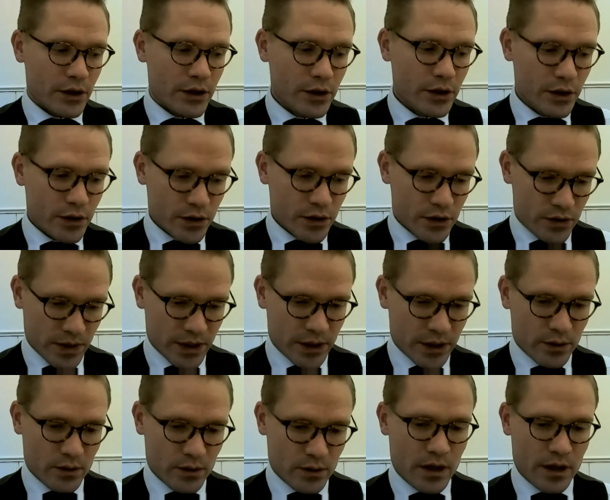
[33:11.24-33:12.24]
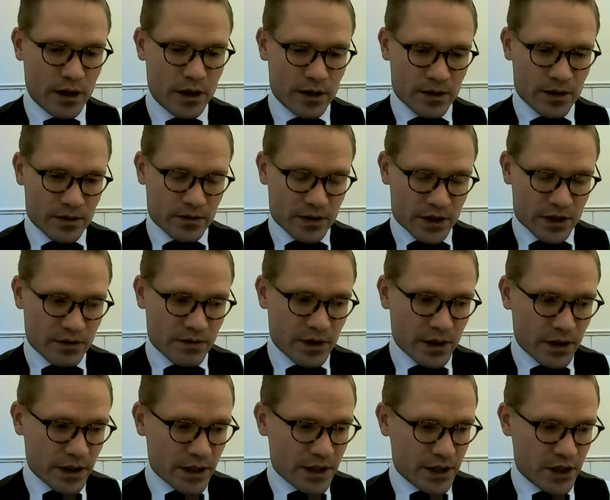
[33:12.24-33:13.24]
the news when you are
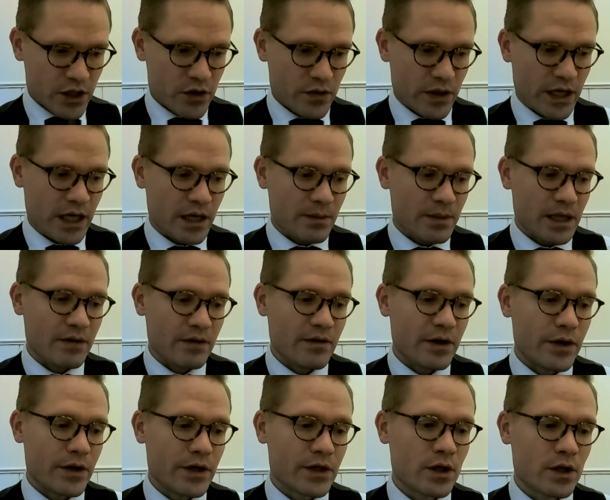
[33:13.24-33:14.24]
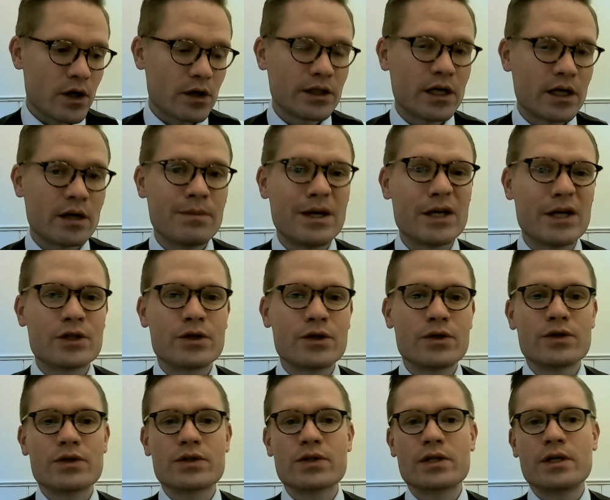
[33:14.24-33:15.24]
severely constrained by various lockdown
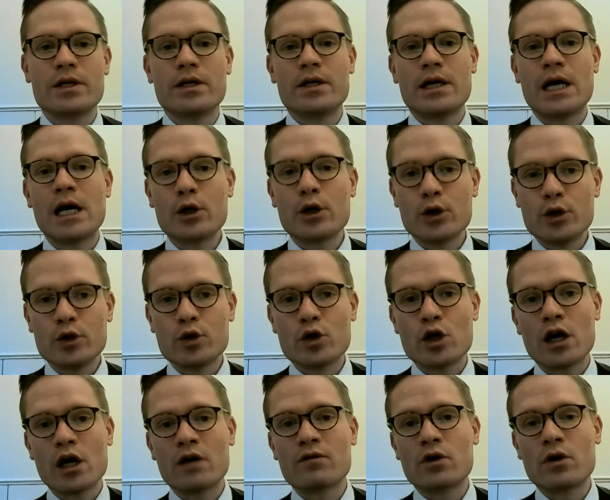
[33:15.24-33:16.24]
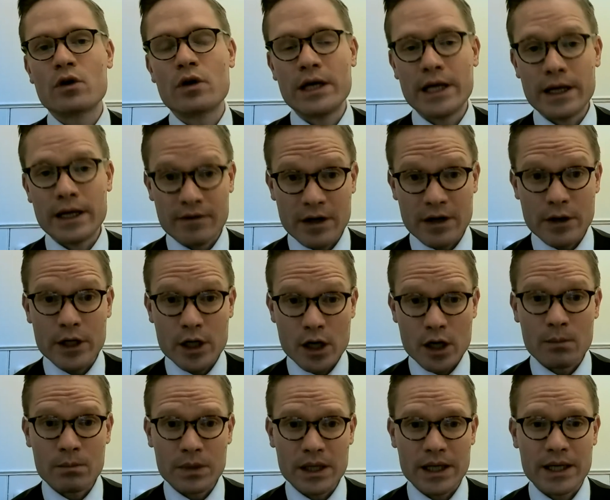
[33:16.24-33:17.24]
measures? Uh, how do you cover a very
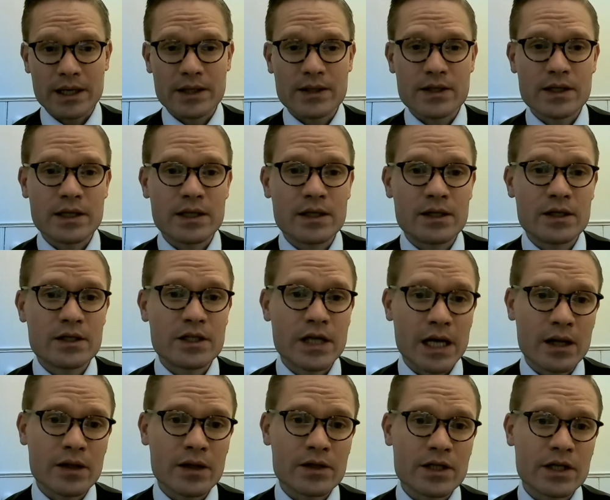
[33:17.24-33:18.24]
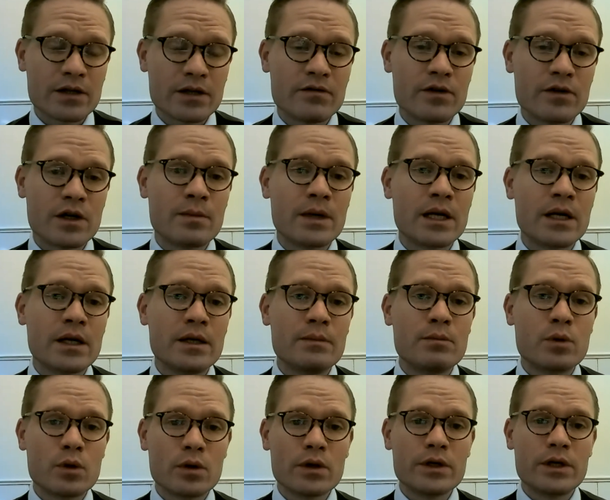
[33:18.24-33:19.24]
complex and challenging and fundamentally
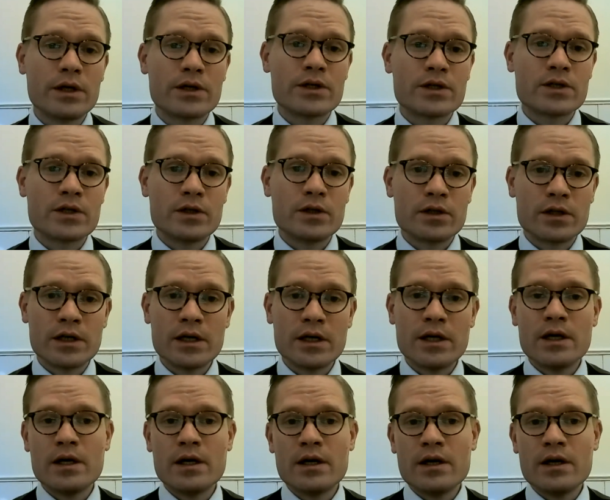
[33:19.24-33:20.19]
poorly understood